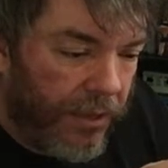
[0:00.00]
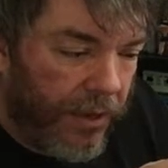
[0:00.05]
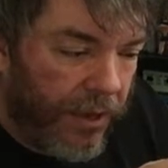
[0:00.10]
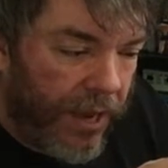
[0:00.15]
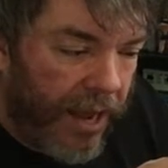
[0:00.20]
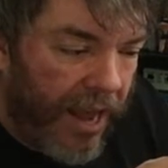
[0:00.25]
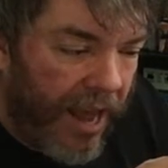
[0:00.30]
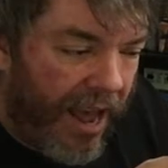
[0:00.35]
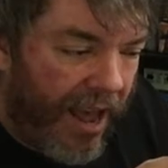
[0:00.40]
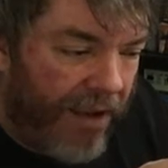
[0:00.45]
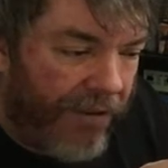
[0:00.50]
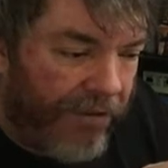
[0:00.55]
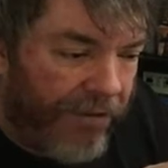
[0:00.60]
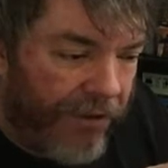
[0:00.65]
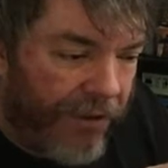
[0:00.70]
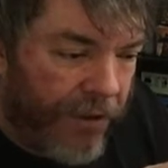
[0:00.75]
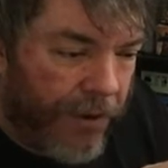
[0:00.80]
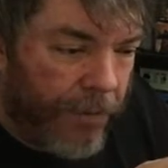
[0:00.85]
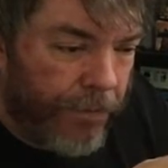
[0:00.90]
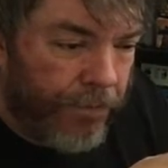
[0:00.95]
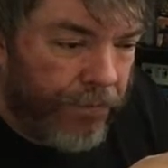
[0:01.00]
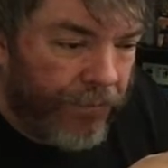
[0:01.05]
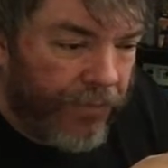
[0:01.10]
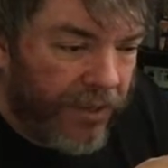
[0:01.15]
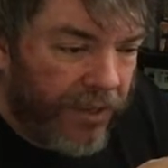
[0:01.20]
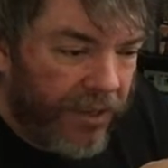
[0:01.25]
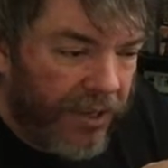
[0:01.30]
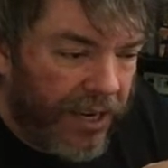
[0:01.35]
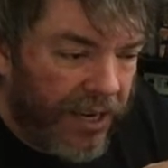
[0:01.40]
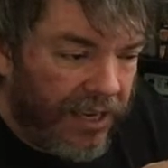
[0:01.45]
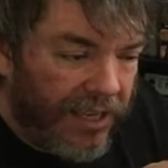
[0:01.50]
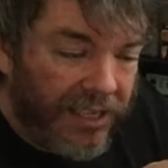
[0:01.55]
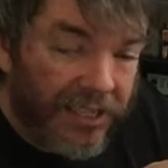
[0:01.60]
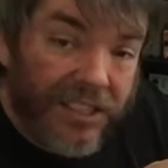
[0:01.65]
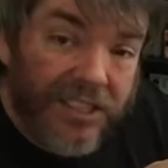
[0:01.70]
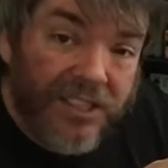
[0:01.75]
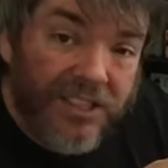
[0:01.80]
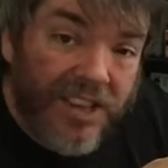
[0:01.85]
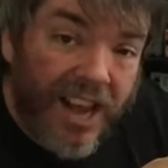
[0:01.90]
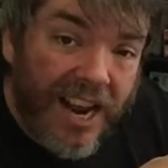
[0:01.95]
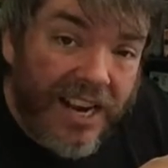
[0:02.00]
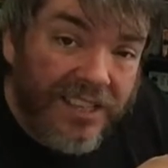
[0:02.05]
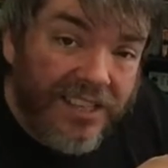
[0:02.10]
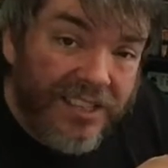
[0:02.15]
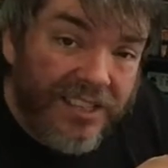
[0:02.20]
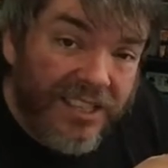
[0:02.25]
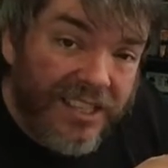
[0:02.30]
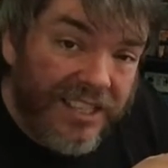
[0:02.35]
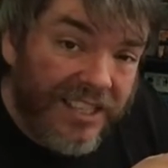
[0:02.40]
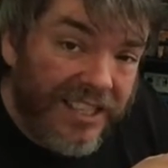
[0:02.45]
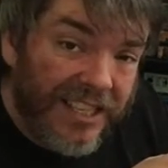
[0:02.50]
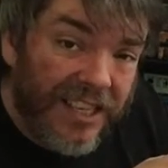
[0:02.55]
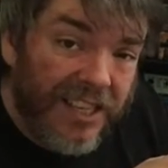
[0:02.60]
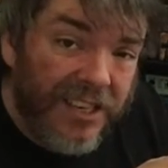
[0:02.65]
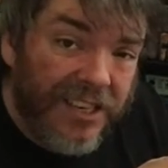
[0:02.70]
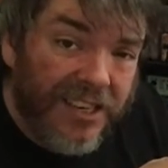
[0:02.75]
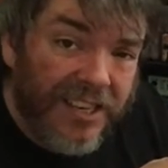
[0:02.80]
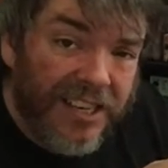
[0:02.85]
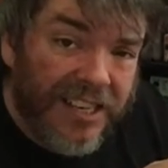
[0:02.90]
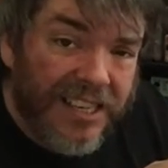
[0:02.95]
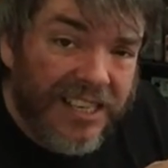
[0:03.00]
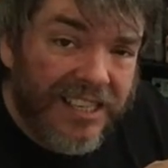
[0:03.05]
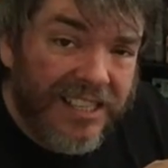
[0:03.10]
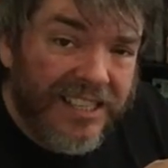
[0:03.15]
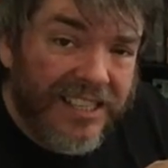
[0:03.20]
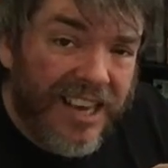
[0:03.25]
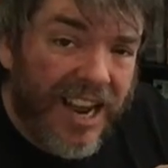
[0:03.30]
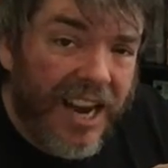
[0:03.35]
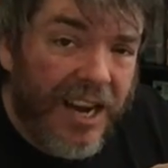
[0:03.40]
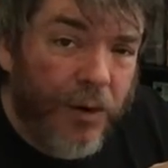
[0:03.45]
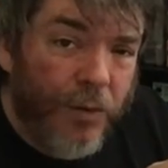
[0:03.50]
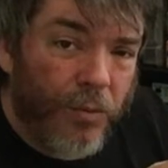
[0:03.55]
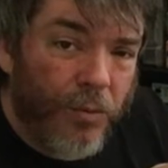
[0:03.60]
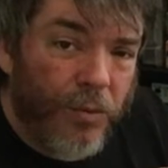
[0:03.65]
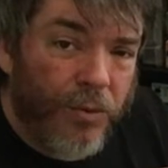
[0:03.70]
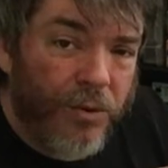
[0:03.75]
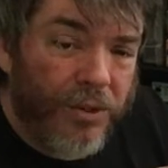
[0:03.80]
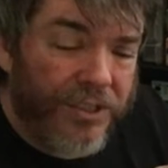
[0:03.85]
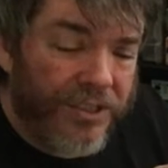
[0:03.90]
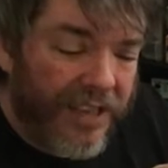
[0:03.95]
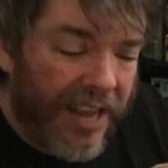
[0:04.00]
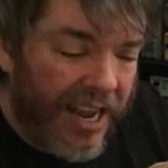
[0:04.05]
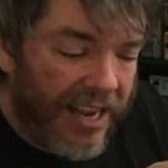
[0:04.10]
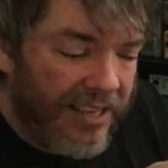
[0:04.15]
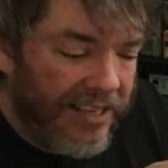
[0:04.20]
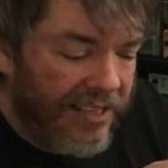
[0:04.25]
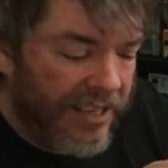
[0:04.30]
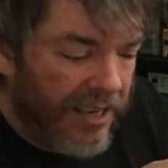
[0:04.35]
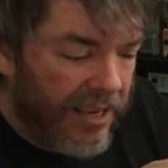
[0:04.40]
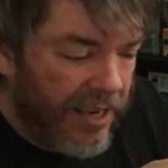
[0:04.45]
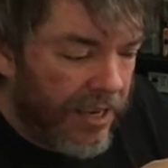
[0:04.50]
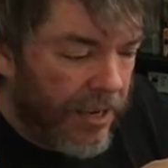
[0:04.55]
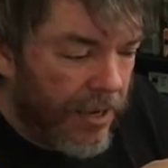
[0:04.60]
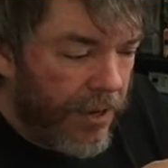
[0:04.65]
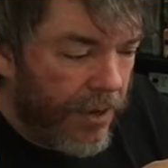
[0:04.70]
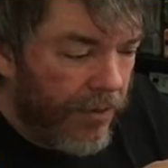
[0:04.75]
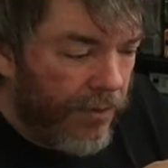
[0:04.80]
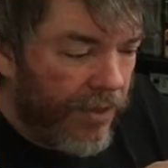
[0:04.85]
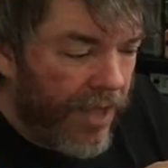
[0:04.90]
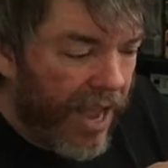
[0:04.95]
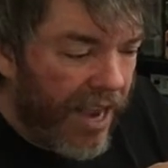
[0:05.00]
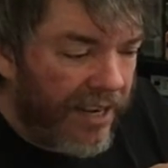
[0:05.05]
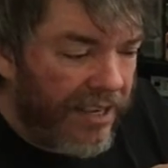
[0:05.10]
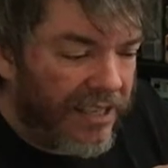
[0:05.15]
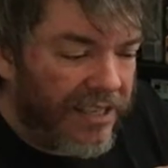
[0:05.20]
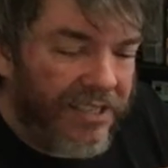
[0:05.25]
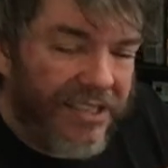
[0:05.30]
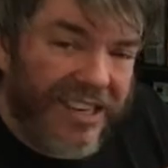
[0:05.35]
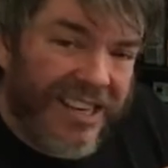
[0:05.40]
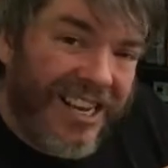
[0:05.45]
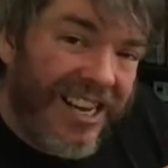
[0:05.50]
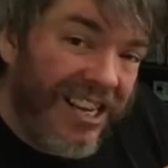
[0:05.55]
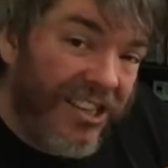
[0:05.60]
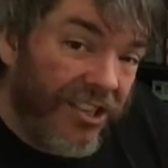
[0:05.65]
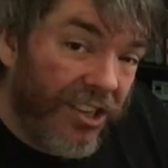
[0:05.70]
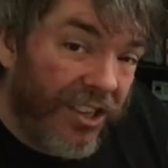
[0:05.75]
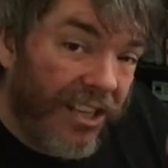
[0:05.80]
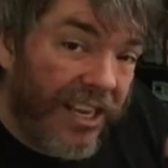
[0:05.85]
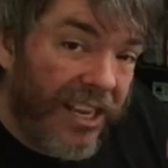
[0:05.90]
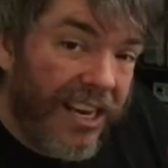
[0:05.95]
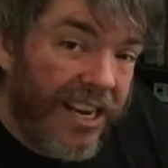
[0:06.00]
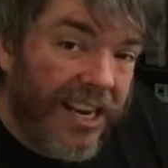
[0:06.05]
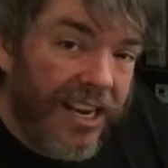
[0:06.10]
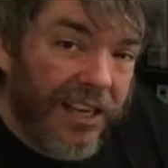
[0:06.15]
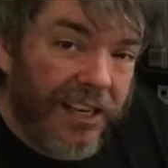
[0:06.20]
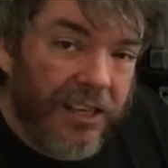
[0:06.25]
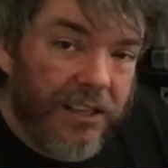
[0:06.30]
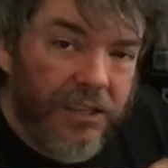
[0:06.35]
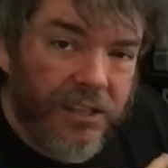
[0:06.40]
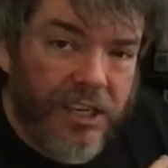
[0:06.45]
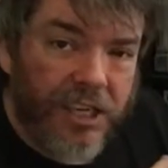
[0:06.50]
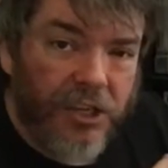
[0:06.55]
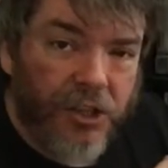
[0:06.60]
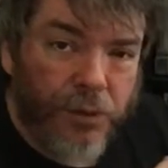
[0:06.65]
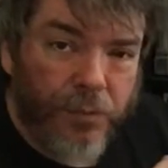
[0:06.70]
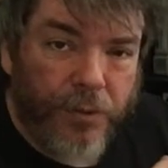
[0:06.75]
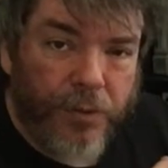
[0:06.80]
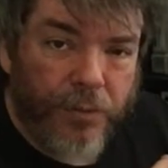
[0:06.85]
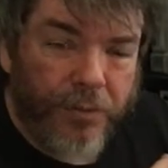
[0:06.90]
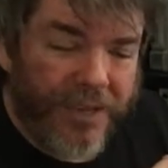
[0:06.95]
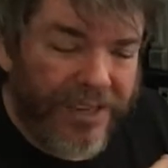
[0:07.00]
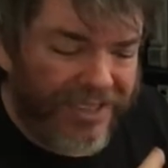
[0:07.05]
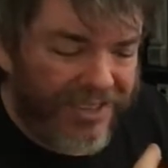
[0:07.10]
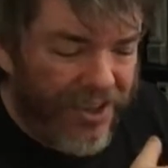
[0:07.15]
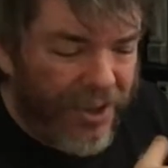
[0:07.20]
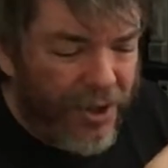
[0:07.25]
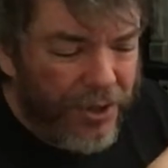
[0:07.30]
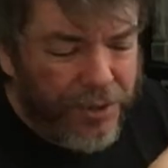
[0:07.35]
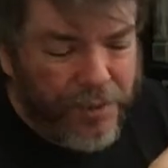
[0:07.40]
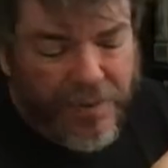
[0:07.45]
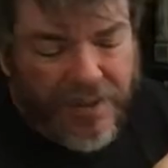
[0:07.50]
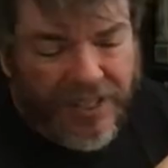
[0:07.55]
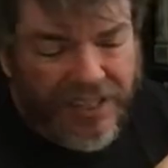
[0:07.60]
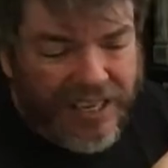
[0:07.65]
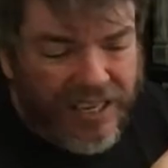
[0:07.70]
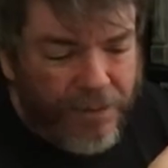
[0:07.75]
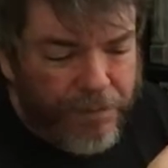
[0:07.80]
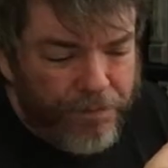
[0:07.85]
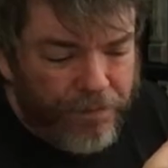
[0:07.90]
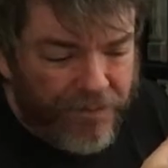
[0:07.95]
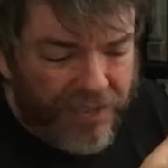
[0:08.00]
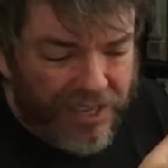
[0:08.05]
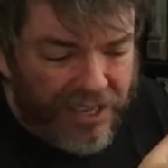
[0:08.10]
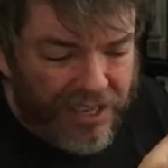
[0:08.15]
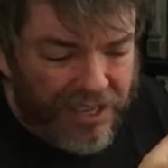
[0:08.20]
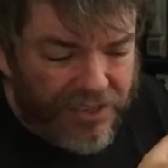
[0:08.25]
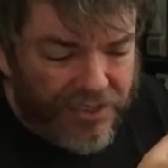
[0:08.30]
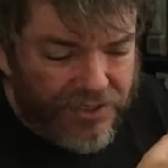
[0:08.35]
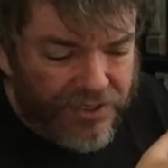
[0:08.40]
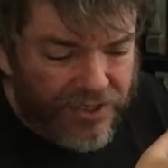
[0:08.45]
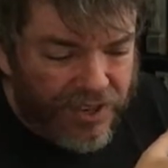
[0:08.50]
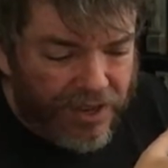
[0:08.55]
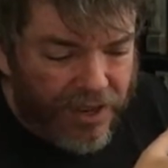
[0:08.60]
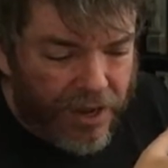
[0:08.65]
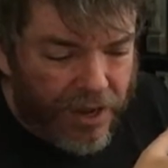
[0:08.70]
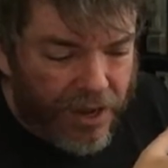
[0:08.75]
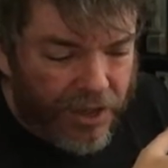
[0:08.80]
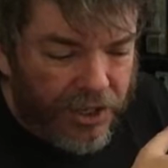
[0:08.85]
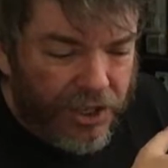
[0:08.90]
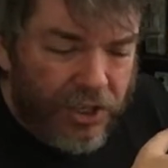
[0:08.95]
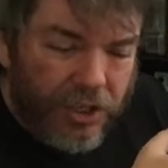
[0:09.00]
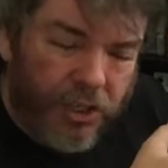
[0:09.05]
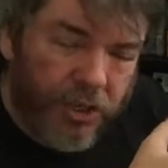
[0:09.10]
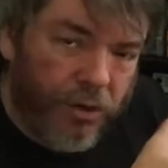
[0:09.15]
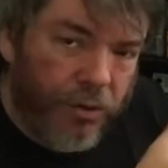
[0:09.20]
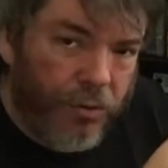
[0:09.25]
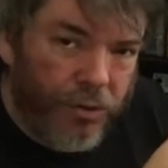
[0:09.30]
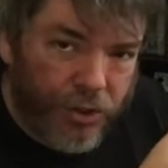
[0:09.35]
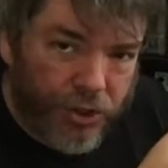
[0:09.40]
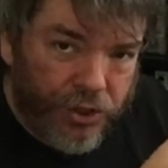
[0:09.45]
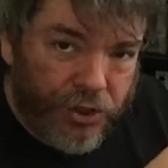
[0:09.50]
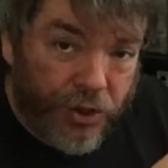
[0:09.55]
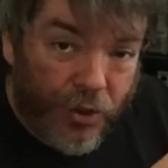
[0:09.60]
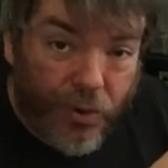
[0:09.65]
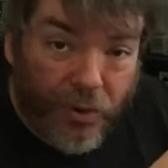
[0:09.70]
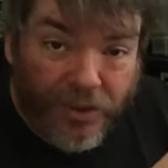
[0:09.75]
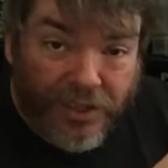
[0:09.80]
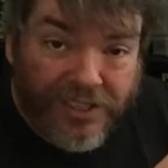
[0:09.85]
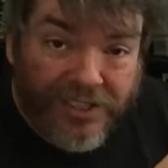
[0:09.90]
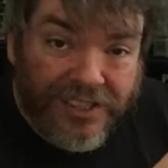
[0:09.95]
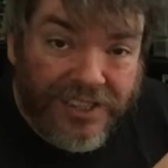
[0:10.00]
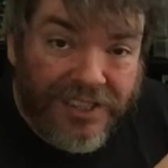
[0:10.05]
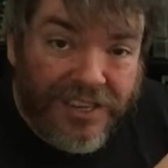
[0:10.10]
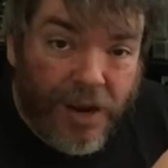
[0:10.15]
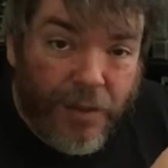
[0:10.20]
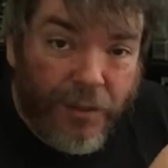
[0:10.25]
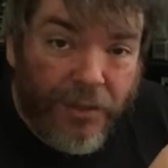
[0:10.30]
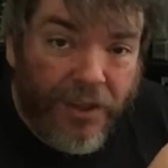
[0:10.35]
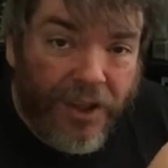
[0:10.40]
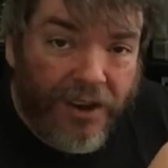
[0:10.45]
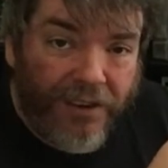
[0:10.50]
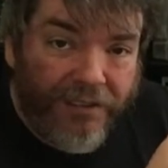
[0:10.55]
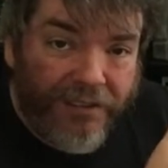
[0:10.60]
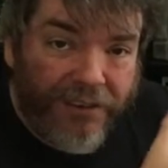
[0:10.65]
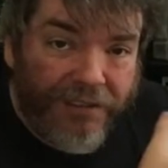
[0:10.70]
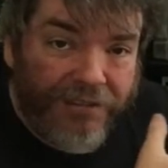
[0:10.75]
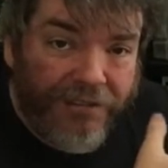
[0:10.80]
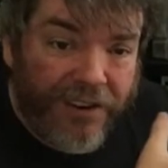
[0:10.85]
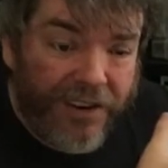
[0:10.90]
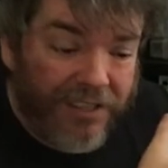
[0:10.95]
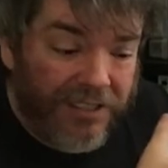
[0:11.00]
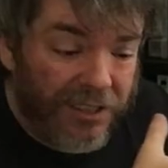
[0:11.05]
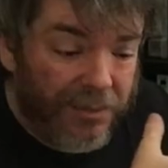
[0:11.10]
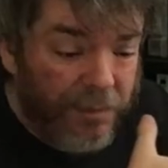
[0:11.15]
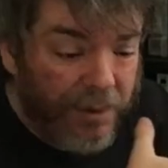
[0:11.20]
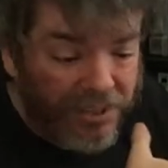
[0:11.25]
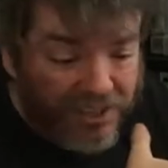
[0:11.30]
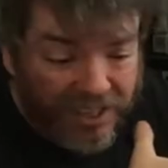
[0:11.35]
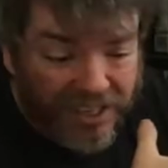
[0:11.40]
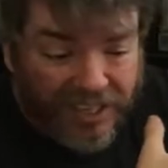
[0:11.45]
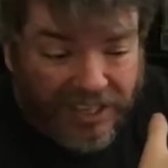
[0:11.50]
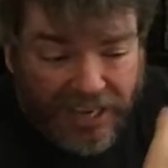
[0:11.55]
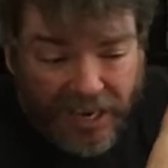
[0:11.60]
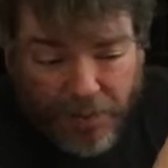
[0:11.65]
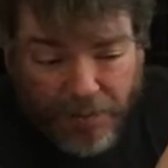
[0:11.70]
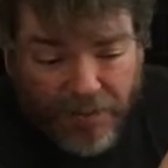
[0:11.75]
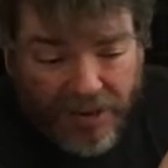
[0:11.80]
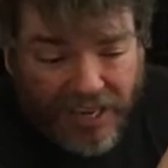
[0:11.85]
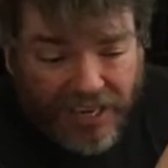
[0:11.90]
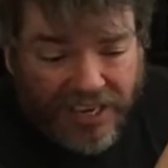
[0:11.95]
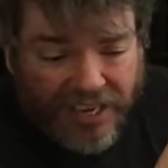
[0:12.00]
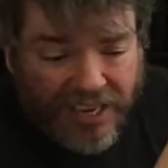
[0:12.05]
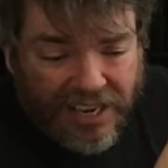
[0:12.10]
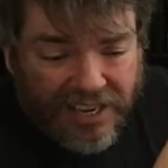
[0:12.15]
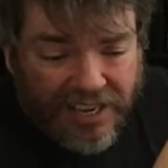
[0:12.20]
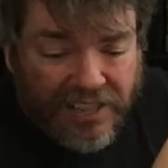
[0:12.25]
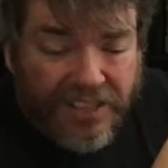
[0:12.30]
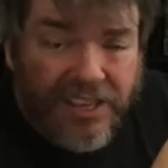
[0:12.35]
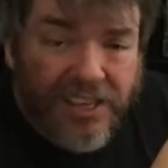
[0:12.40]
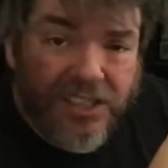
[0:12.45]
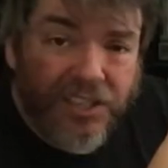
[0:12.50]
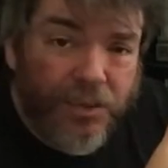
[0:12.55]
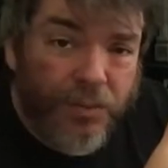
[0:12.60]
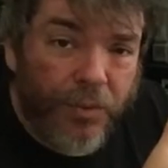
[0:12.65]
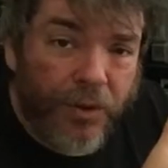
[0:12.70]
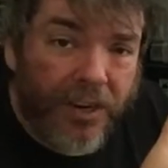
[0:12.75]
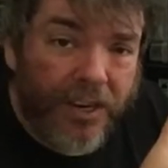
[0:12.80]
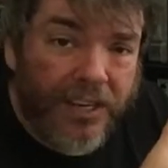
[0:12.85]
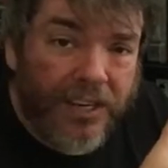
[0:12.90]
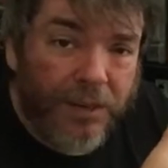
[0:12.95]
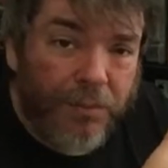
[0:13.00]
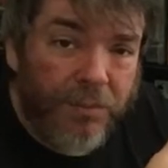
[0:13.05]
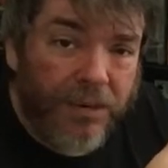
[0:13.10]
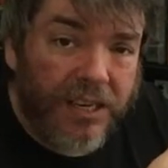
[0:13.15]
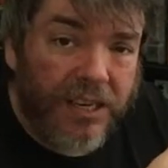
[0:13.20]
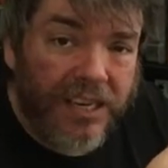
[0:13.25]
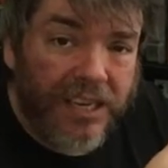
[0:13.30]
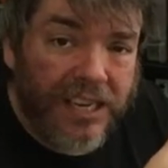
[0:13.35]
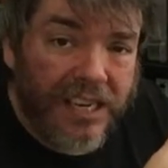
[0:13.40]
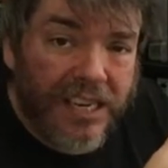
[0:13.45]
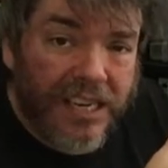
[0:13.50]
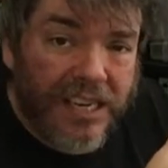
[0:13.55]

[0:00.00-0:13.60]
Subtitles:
have a concise, clear, tight rule set that is easily teachable, because ultimately it's a huge chore to sit down with all of your friends, especially in a game like this where it can be